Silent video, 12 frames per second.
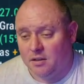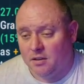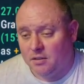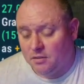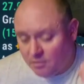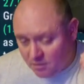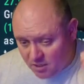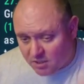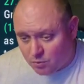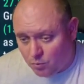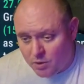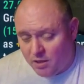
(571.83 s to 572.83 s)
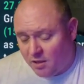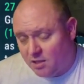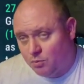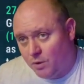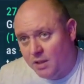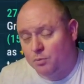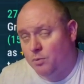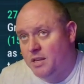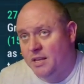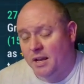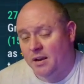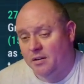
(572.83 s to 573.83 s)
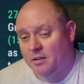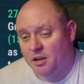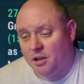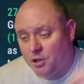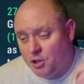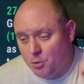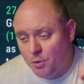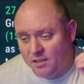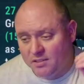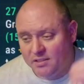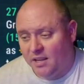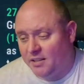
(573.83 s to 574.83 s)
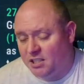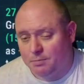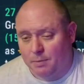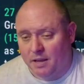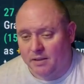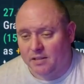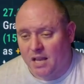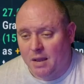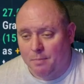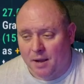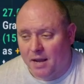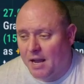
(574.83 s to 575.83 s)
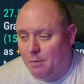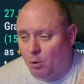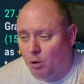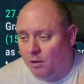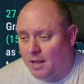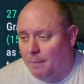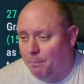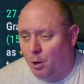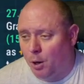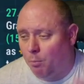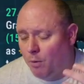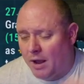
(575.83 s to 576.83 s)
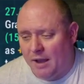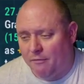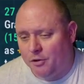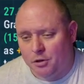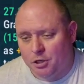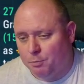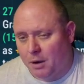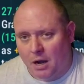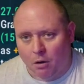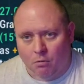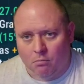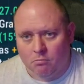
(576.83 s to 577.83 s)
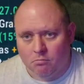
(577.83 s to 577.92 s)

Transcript: this next weekend, you are saying to Space Ape, I will lap up whatever you put out.